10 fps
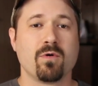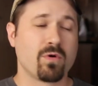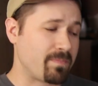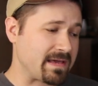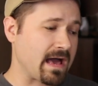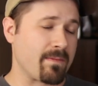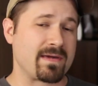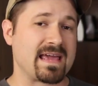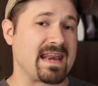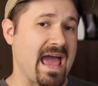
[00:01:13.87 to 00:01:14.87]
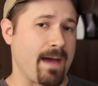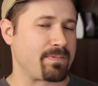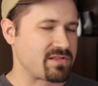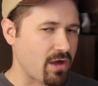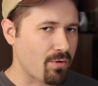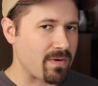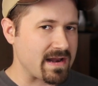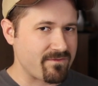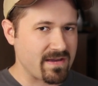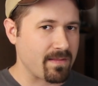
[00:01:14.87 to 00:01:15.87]
it will be coming an app and it's
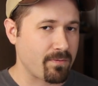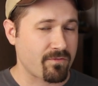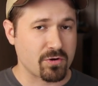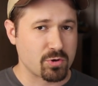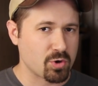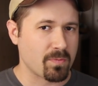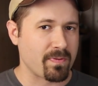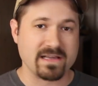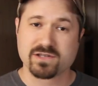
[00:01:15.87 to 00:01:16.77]
already available for Google Play.